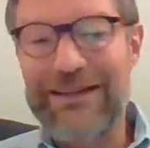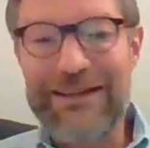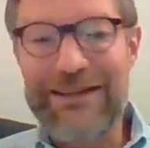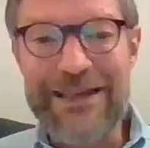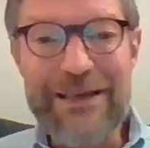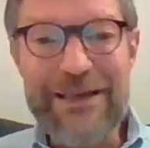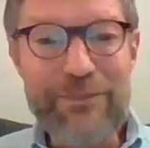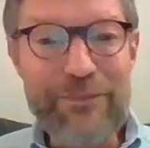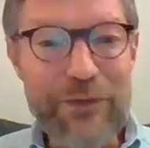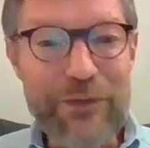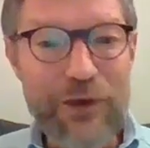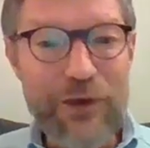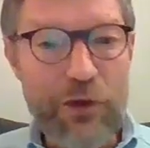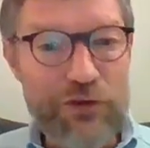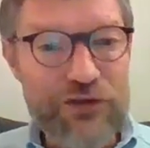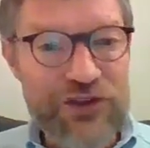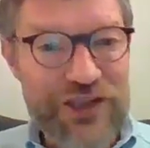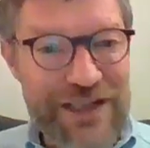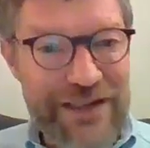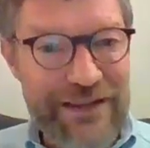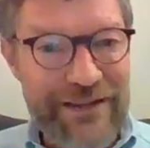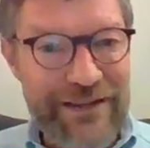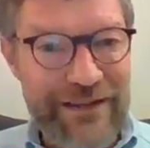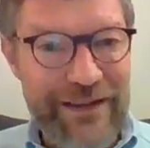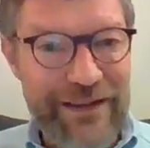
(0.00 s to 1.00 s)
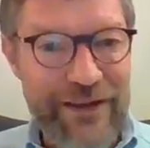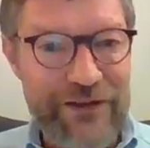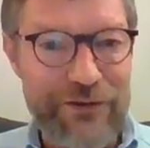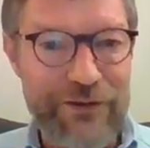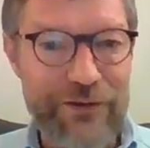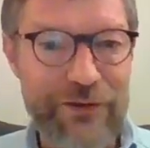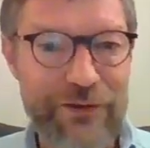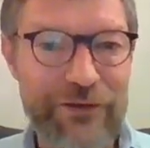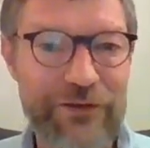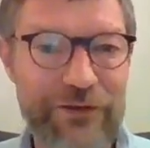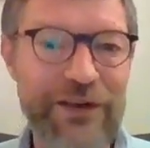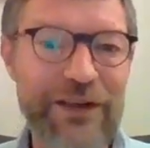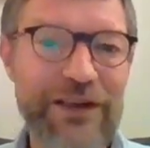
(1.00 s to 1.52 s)
team coaching
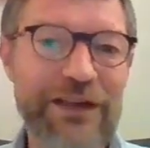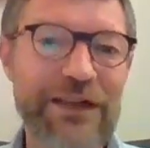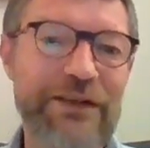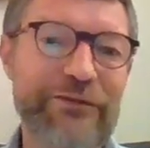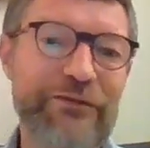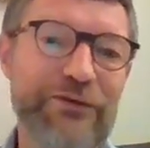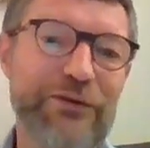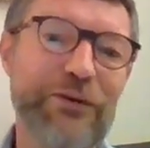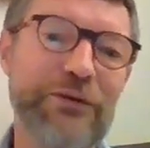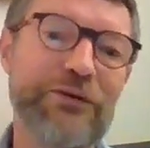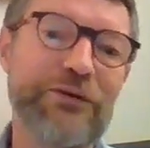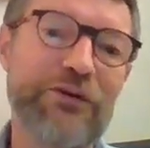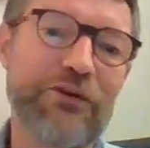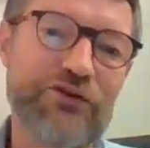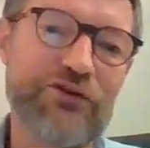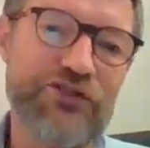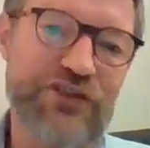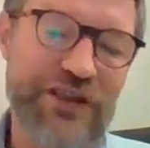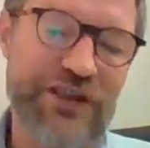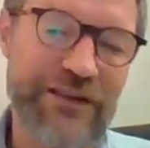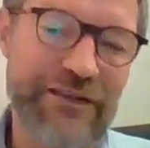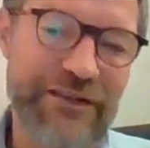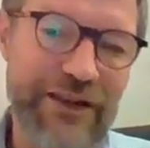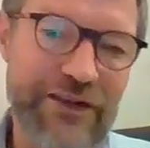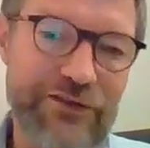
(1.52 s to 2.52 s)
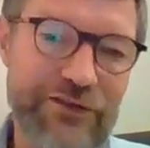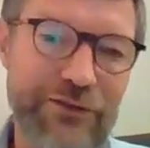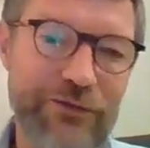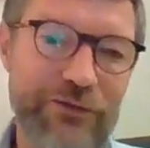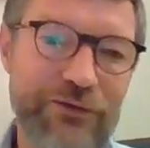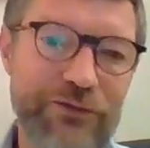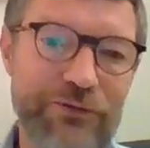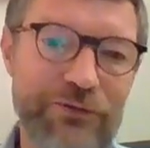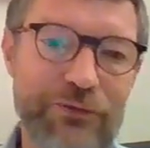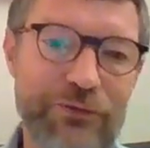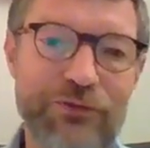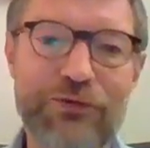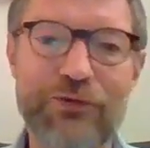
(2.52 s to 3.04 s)
sessions, individual coaching
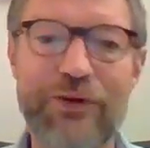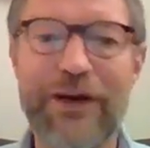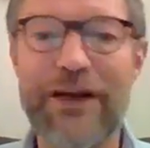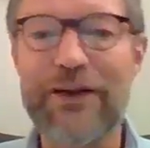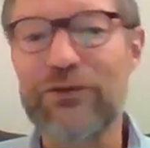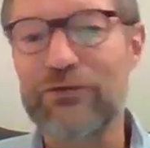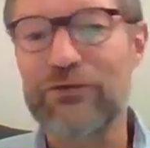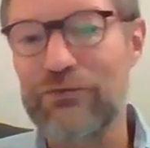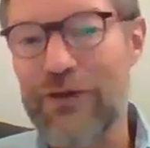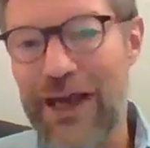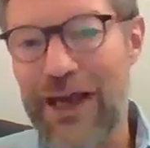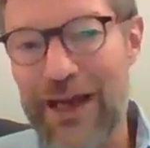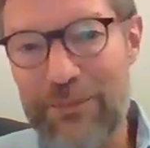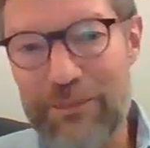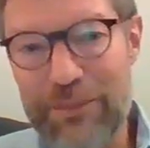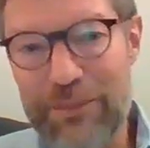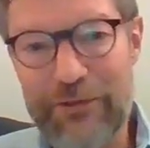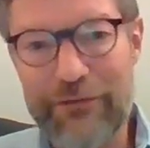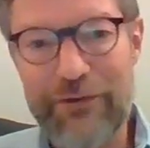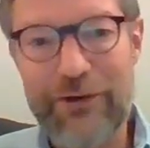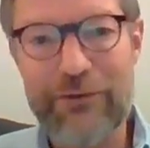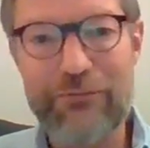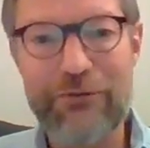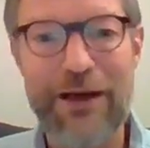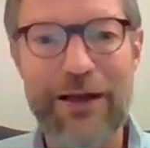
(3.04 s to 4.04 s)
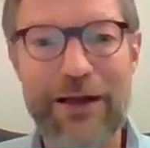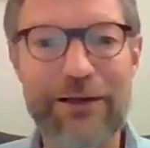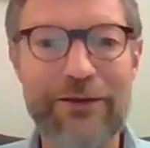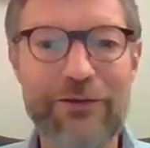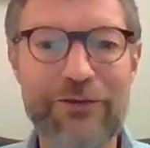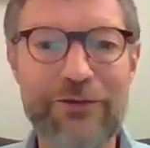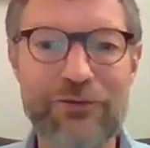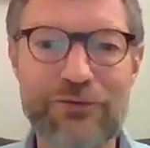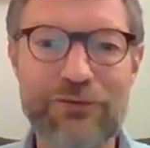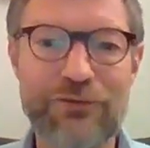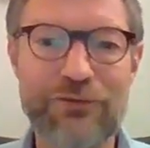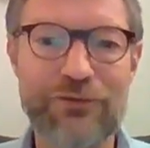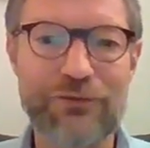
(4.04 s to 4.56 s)
sessions, to try to help
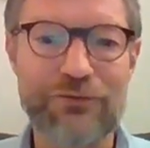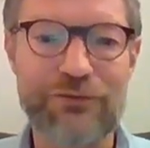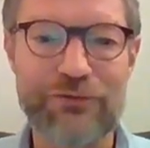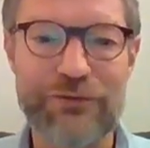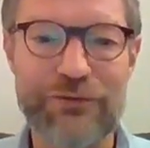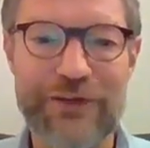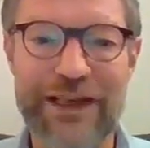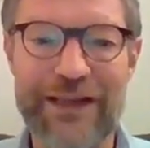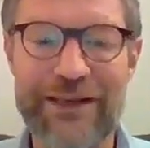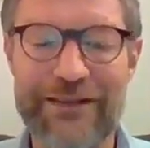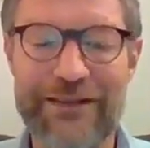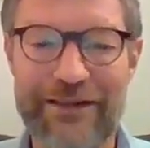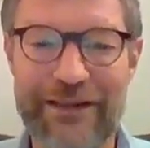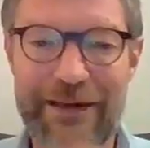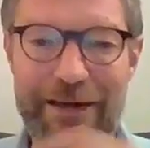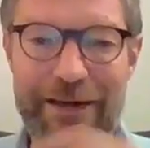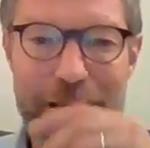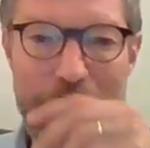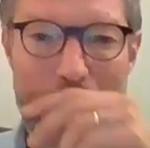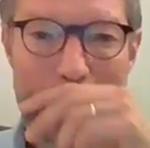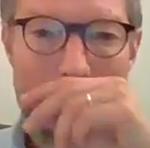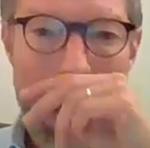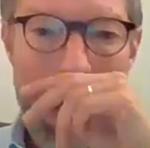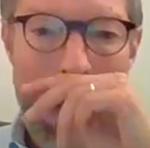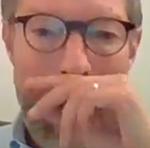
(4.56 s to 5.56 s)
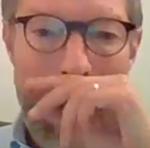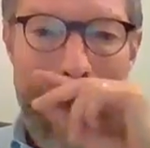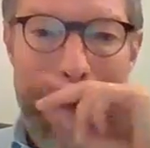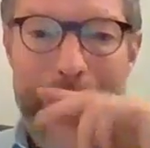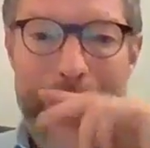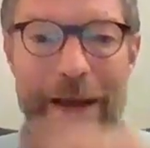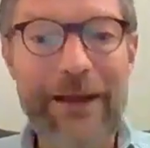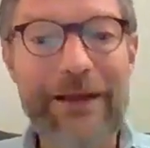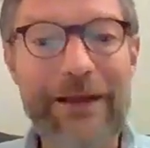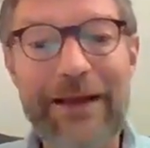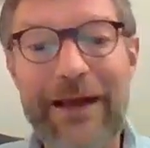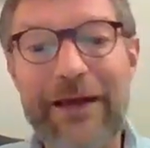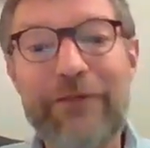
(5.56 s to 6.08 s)
everyone to get there.
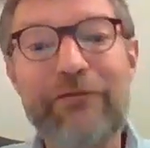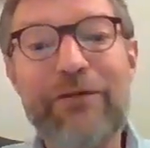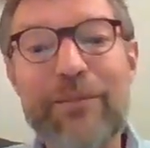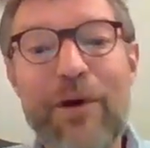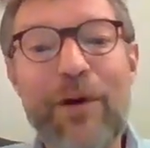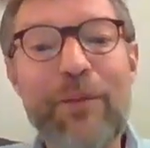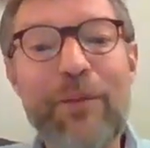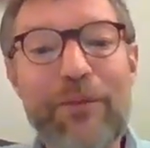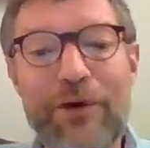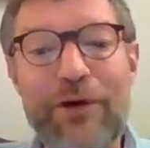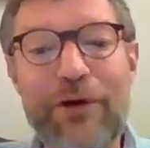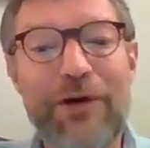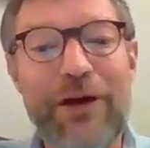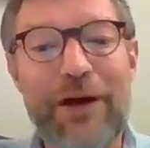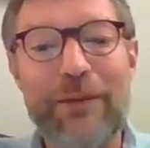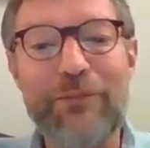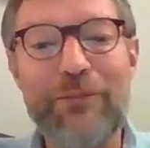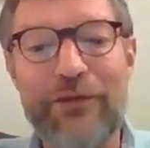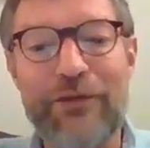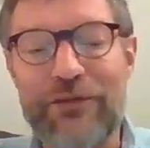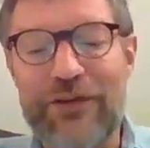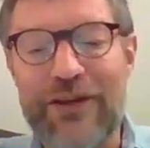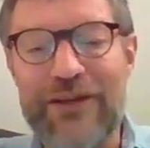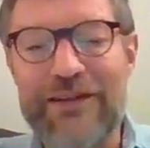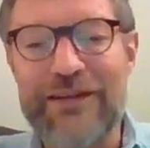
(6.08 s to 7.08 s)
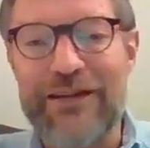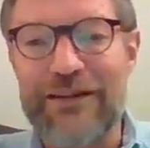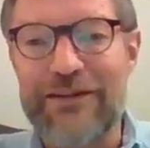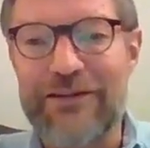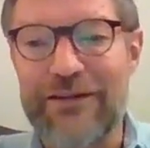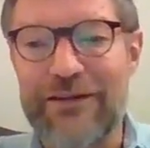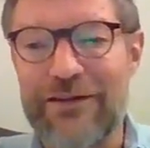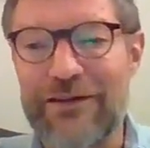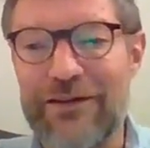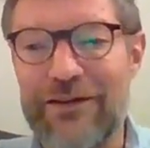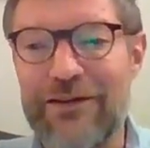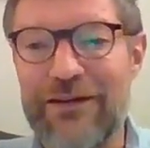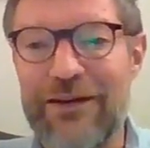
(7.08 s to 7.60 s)
And I remember, I must say
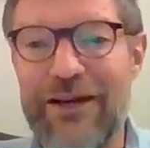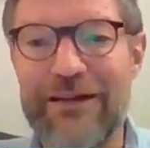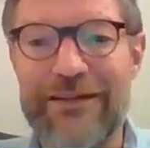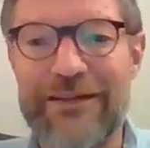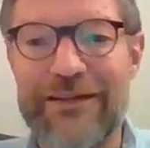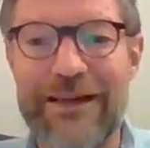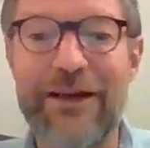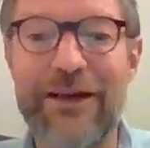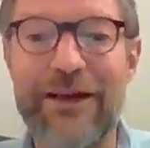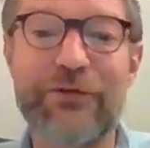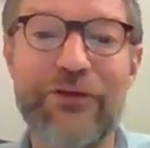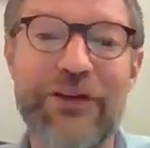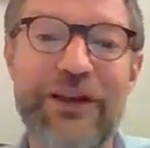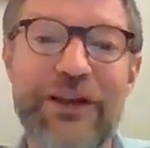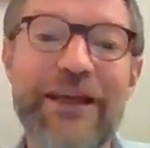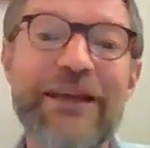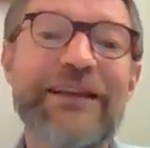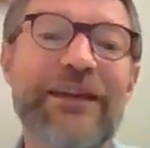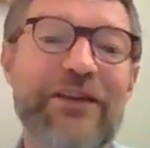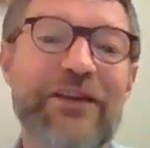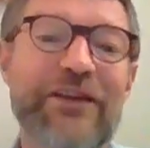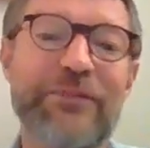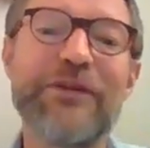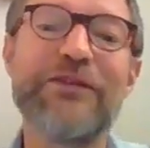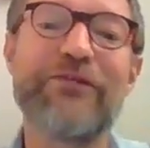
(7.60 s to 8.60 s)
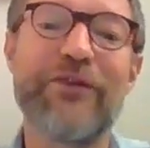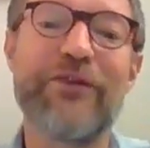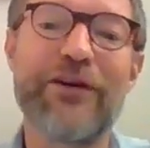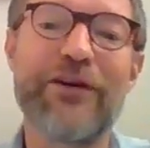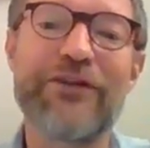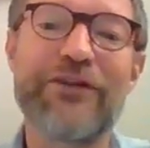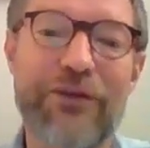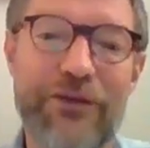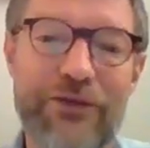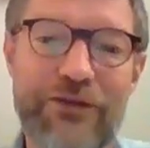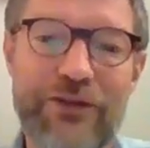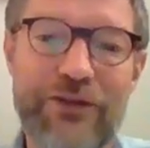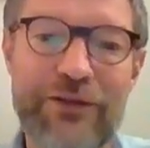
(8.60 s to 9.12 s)
that at the end of the day, it has been very
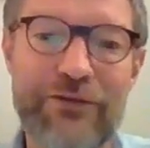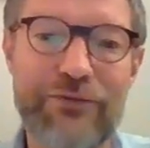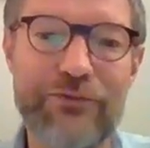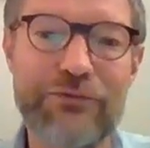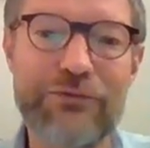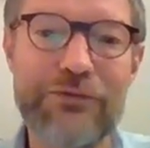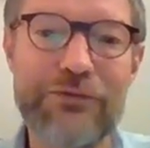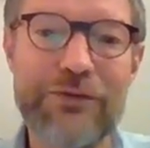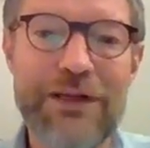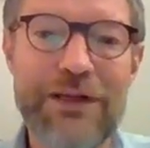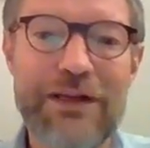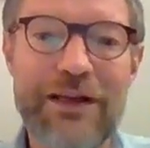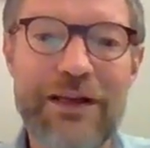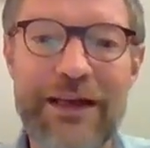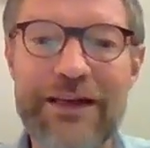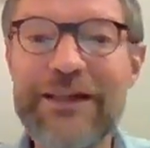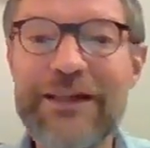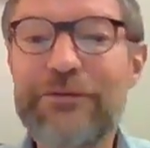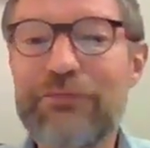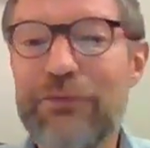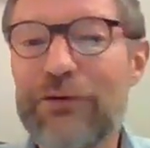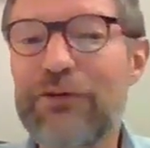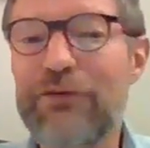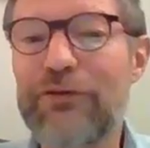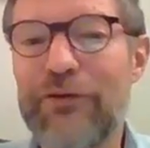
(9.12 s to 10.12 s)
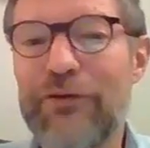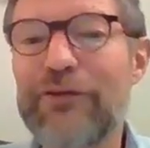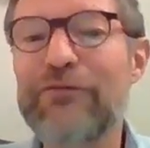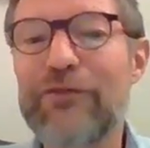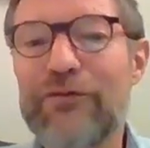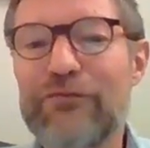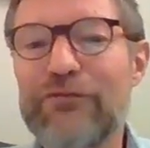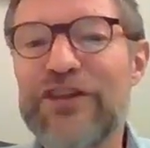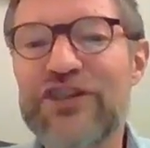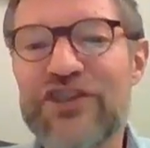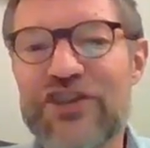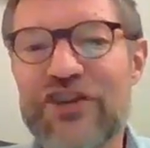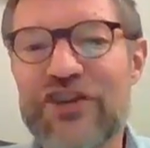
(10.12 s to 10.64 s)
successful, and it was a very
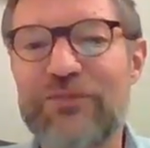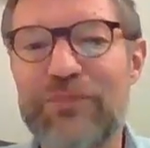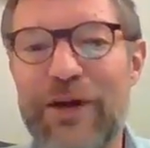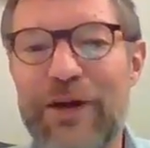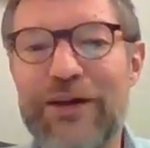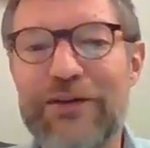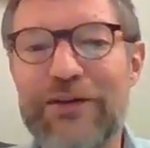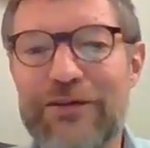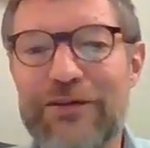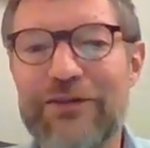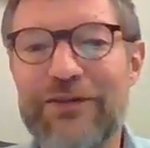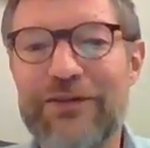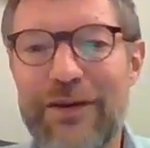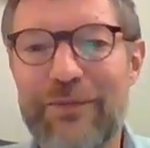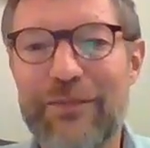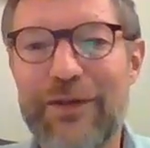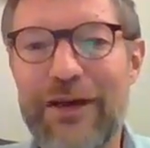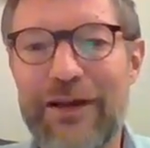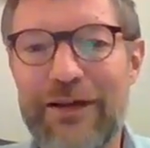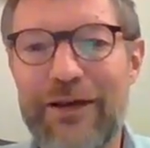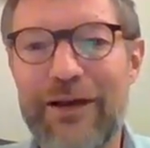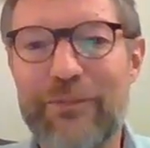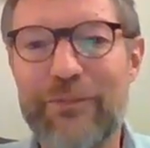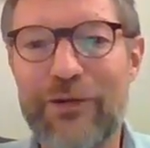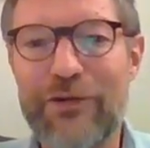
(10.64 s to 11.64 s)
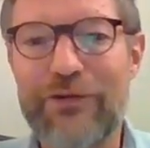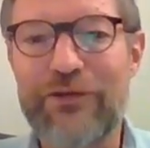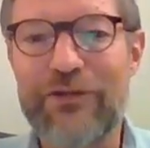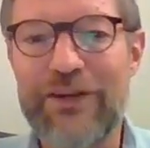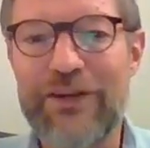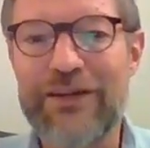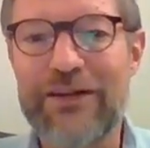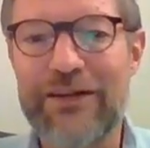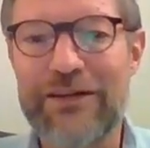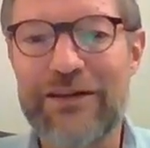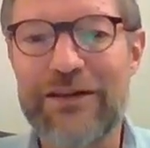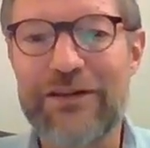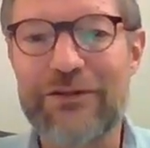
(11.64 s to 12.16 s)
rich experience. I must say
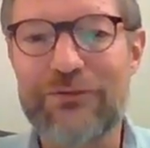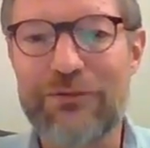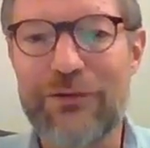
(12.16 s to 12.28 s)
that